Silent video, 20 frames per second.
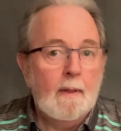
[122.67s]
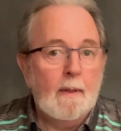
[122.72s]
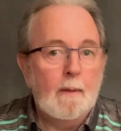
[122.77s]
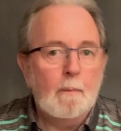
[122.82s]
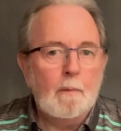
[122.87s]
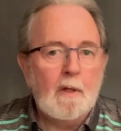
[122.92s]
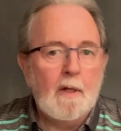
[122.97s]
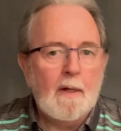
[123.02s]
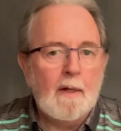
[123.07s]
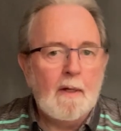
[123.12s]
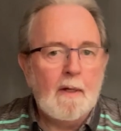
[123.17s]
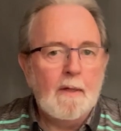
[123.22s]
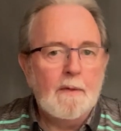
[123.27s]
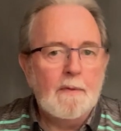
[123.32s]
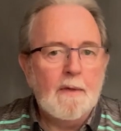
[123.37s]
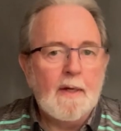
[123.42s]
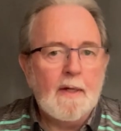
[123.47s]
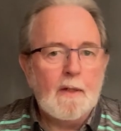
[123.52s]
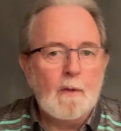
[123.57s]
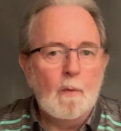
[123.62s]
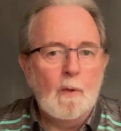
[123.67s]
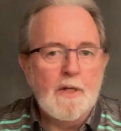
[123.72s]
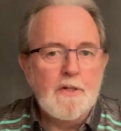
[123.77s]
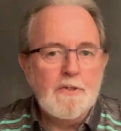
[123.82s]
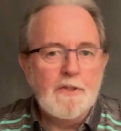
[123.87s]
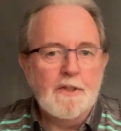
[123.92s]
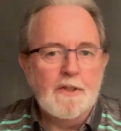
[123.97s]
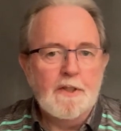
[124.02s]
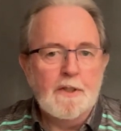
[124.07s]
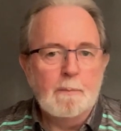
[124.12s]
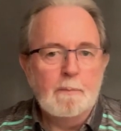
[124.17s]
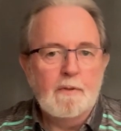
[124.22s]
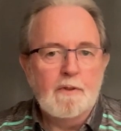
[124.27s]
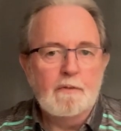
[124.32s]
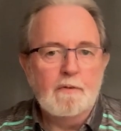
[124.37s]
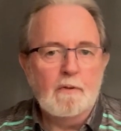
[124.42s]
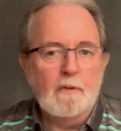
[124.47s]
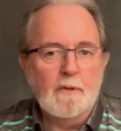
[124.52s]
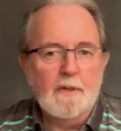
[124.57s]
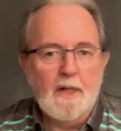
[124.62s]
And I'm glad I got that question in
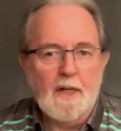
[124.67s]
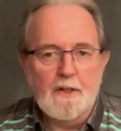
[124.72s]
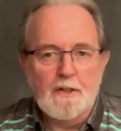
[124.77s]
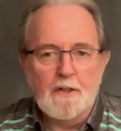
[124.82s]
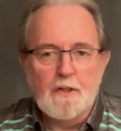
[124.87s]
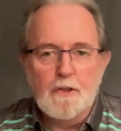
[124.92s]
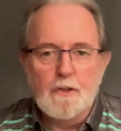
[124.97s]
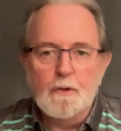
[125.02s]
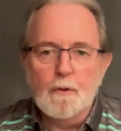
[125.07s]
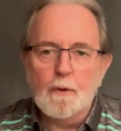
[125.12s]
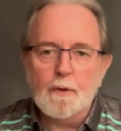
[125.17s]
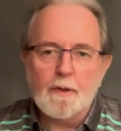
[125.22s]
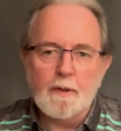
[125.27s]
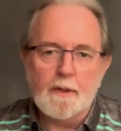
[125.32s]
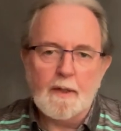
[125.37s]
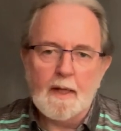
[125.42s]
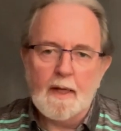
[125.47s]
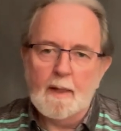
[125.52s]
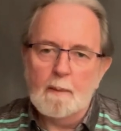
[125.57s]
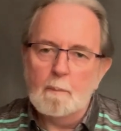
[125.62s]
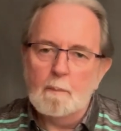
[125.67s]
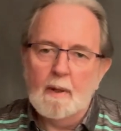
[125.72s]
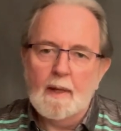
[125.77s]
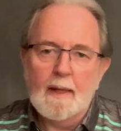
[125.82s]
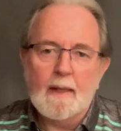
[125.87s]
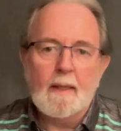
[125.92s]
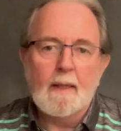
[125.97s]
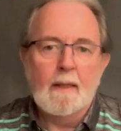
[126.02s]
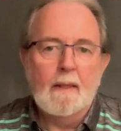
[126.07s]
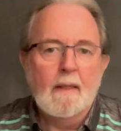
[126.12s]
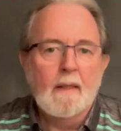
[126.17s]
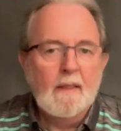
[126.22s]
before that nutter came back.